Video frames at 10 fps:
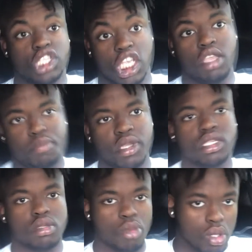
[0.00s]

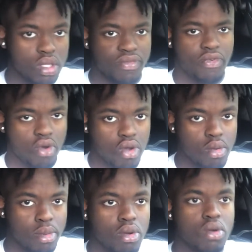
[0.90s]
cheapest, most
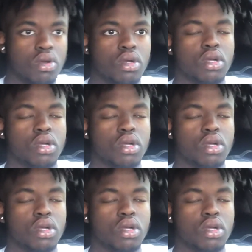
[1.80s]
affordable